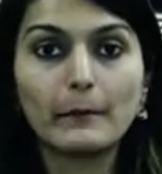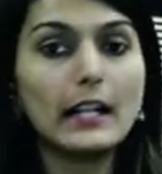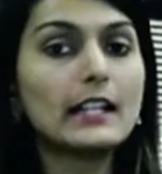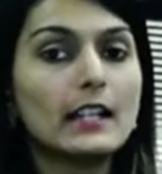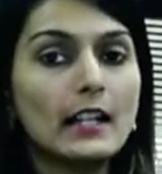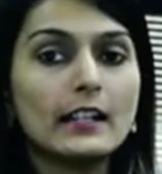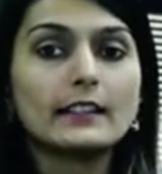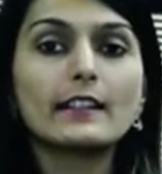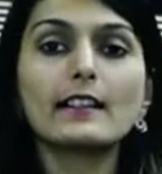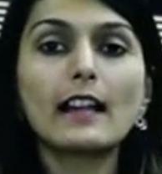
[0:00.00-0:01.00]
But
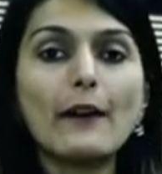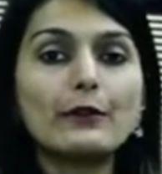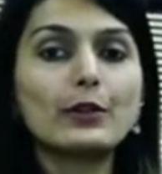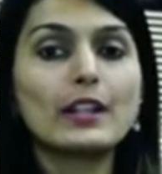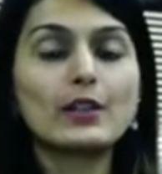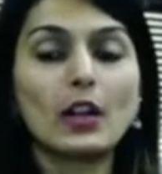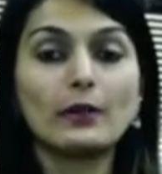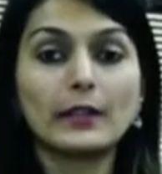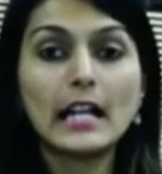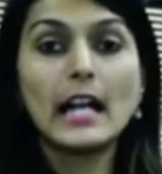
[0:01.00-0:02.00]
this is how you can
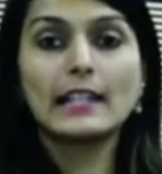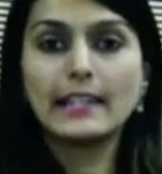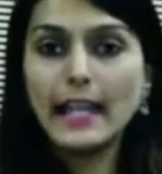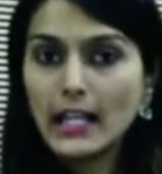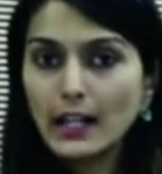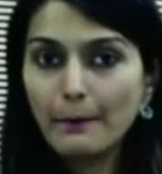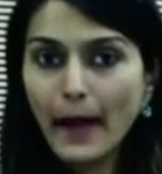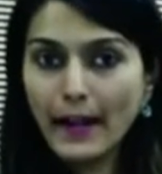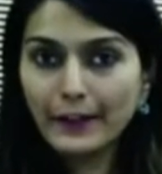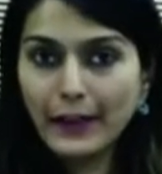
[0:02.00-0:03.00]
solve it. Take a
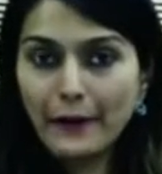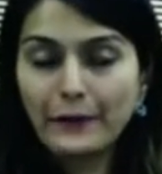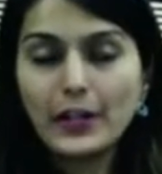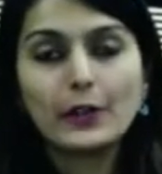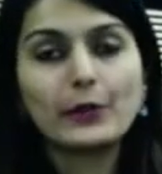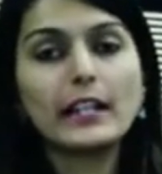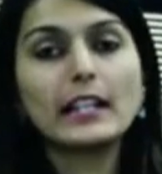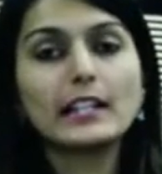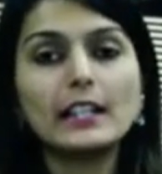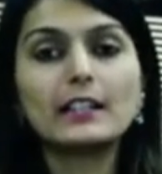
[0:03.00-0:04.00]
paragraph,
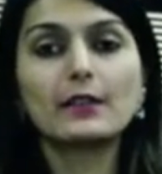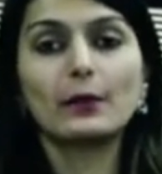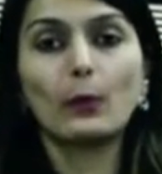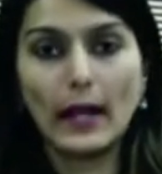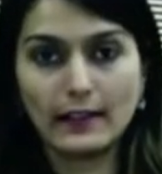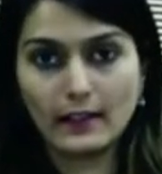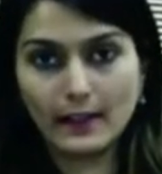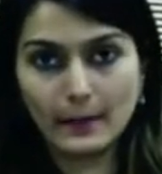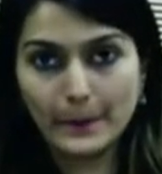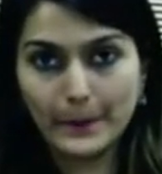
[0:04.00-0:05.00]
read it
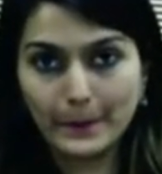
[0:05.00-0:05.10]
once.